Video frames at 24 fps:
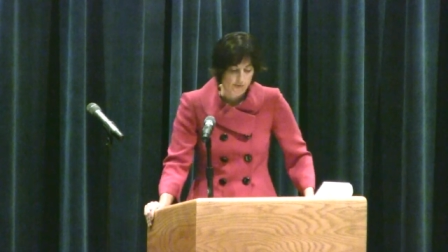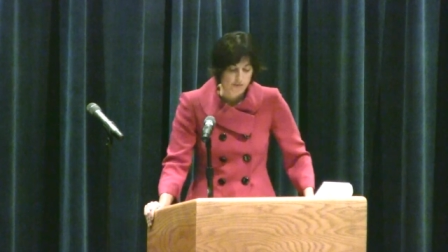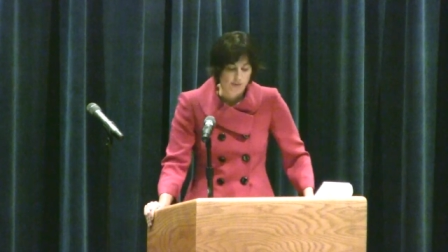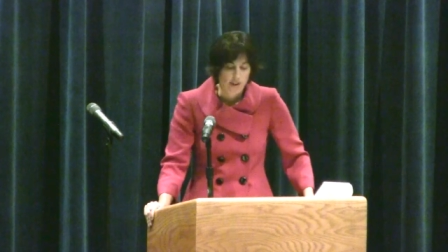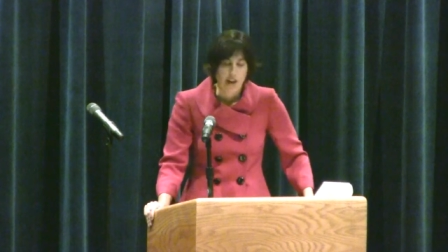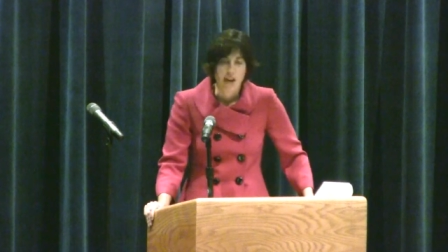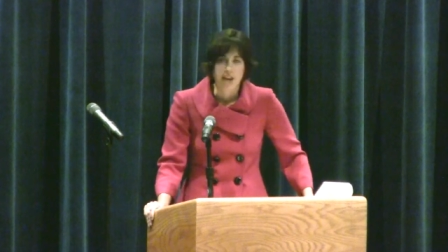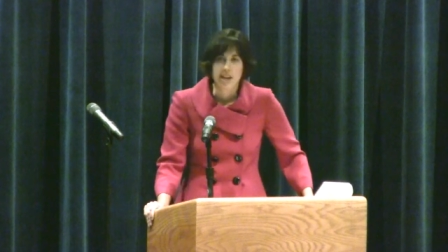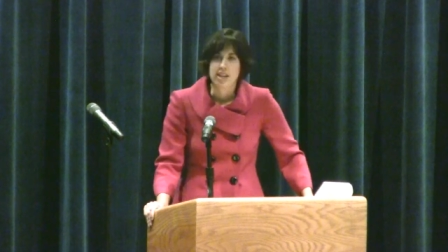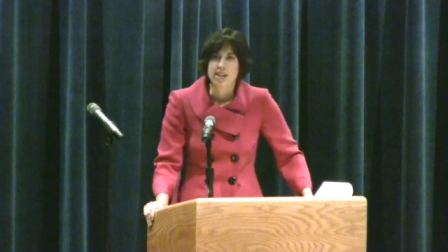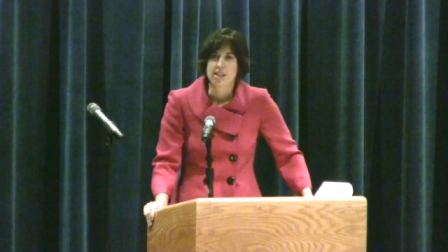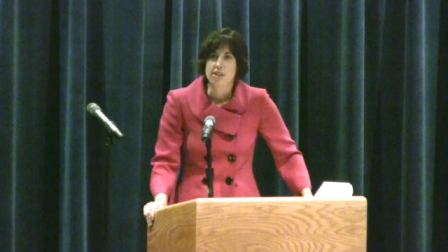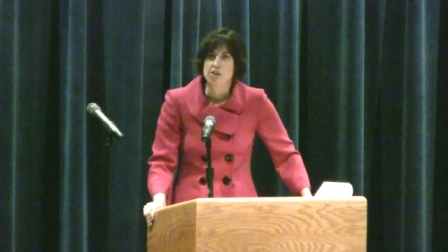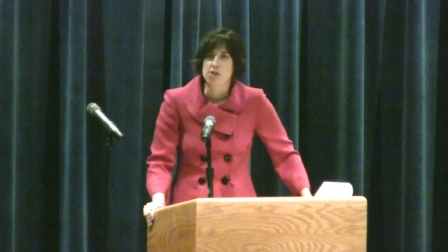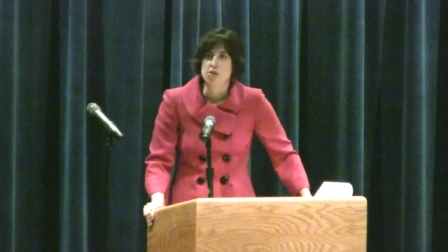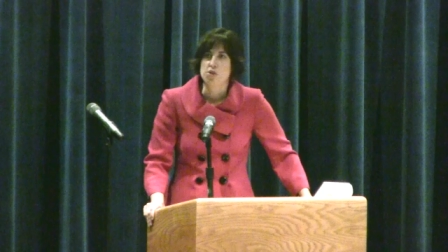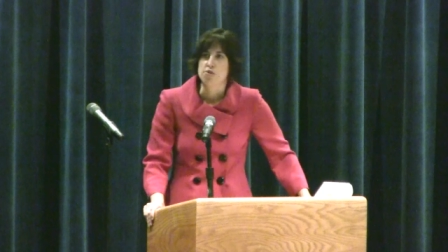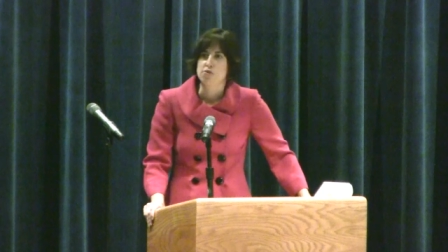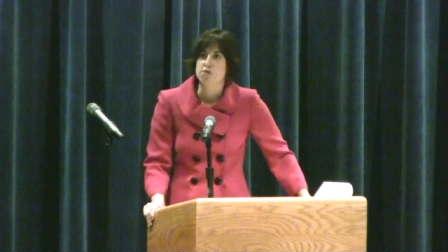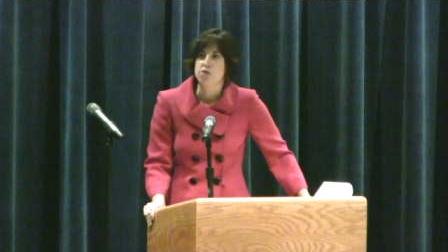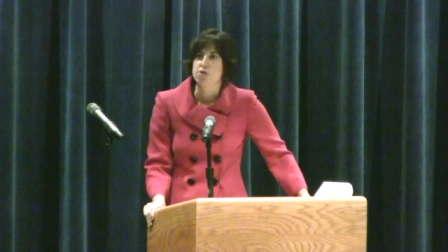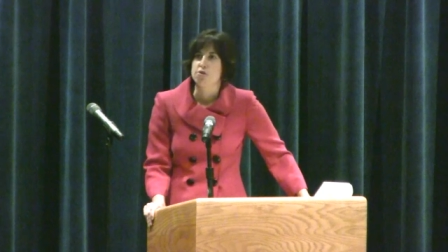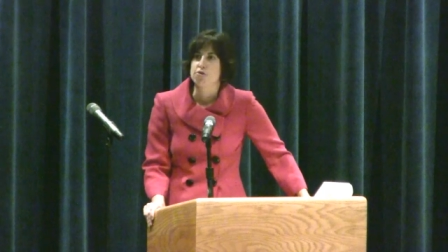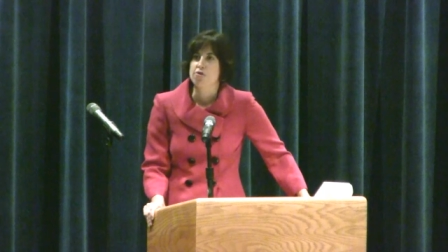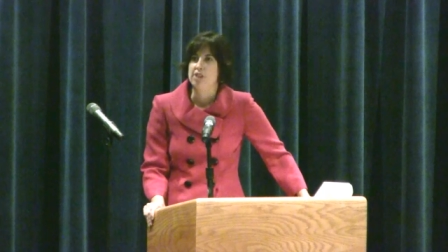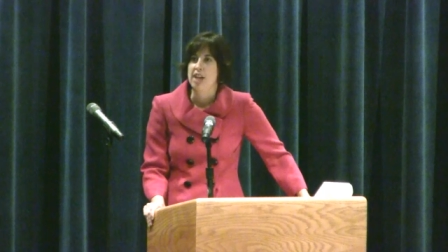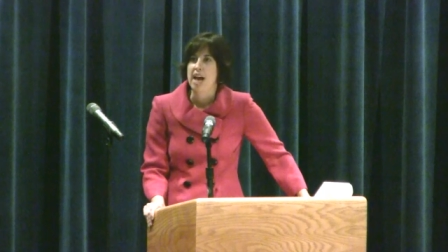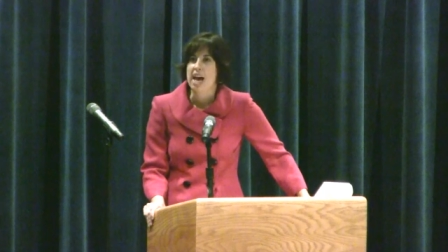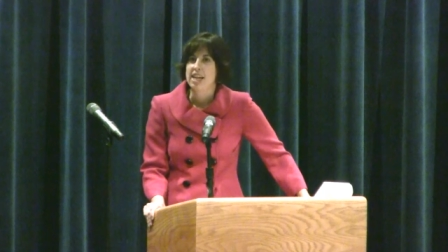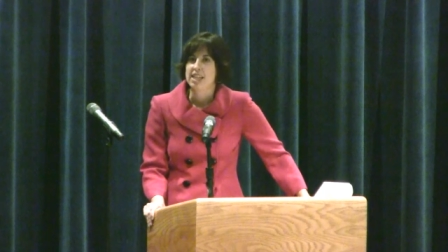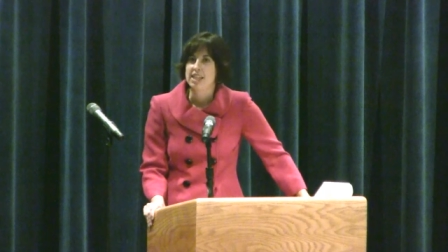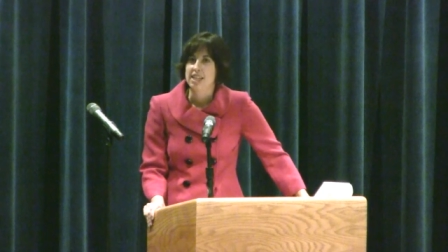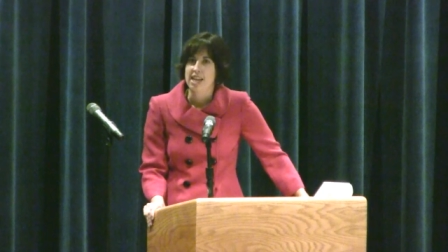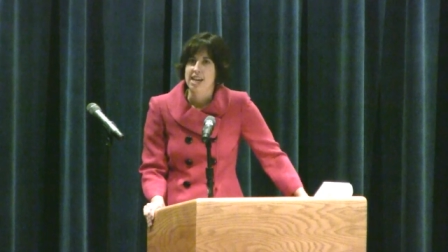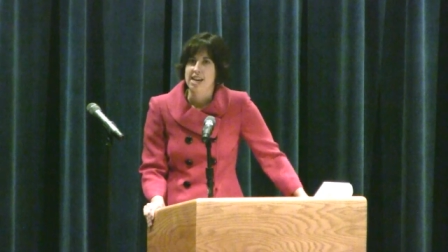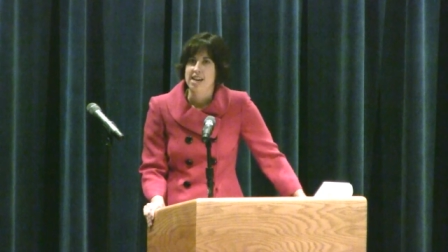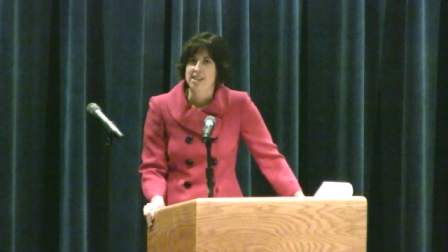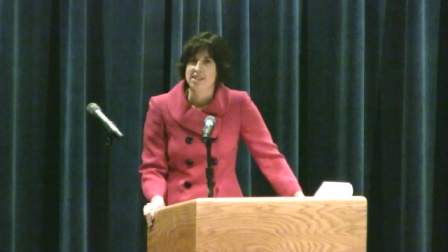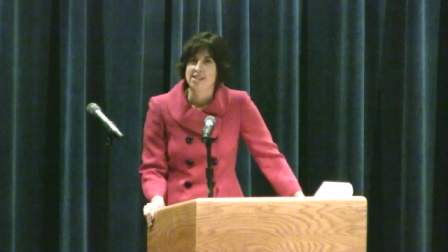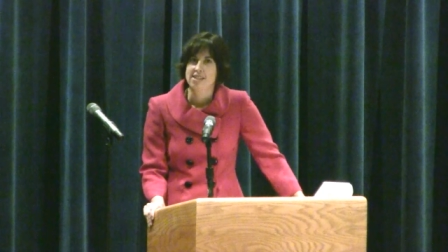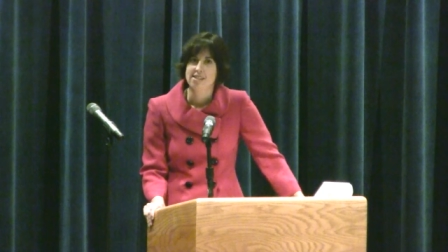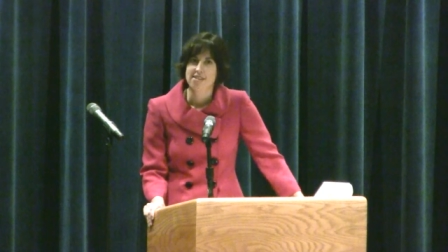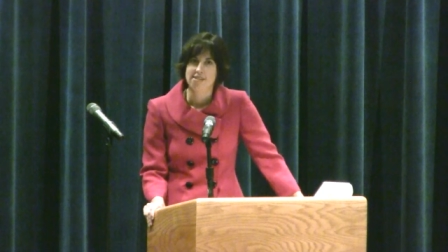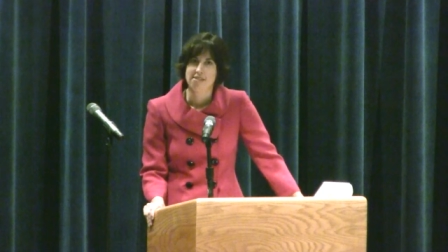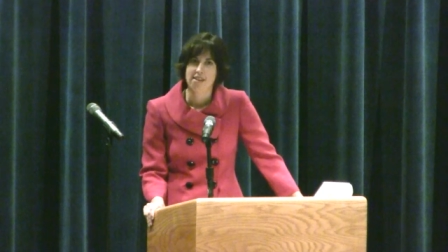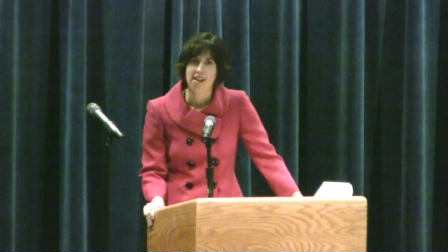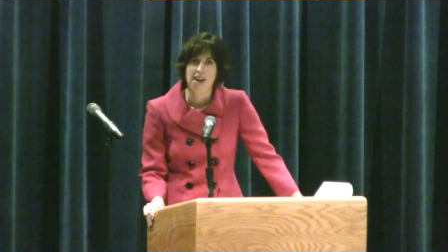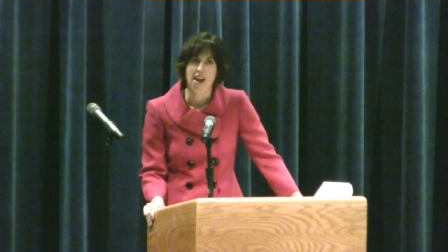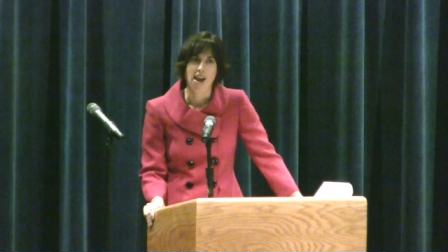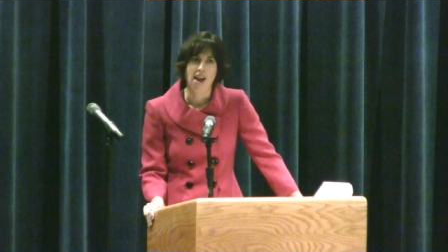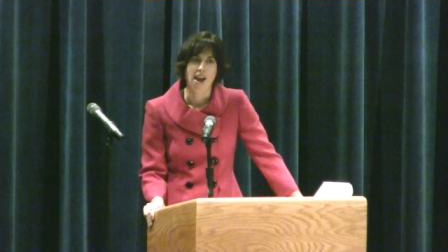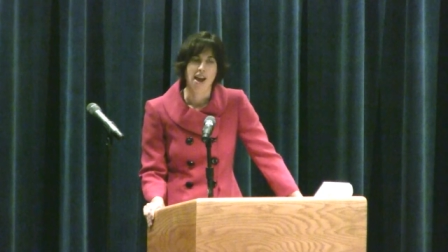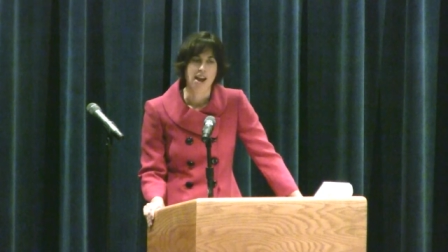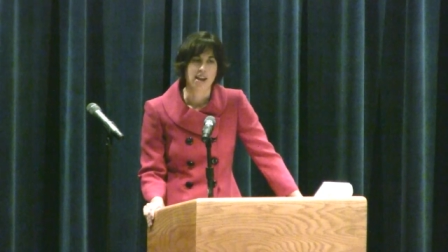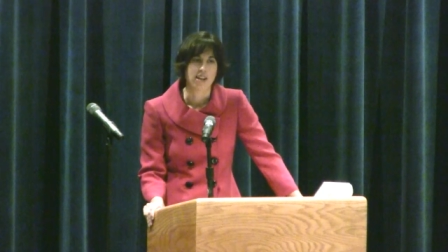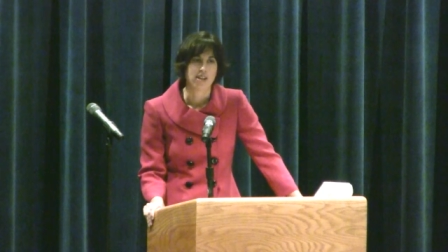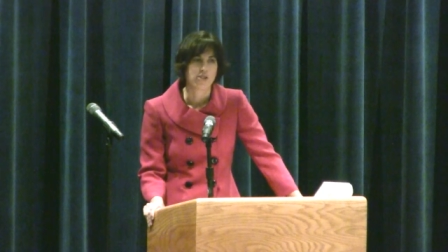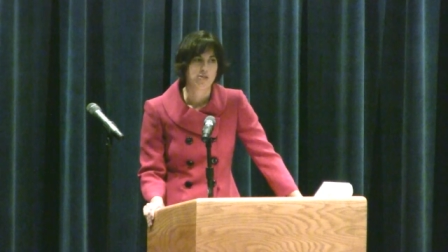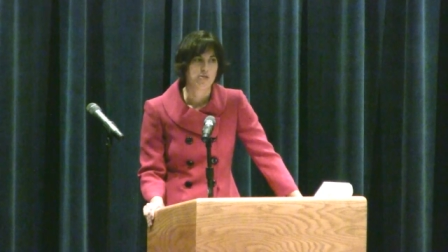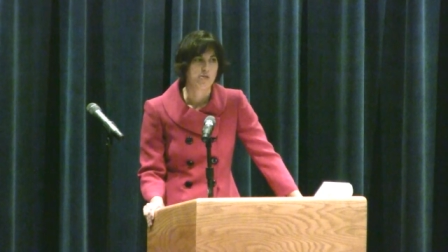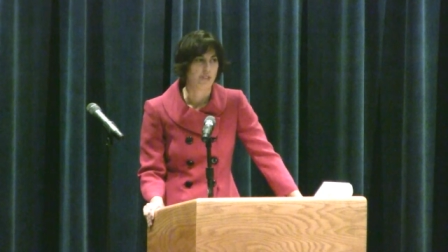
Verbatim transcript: high heels are for flat land and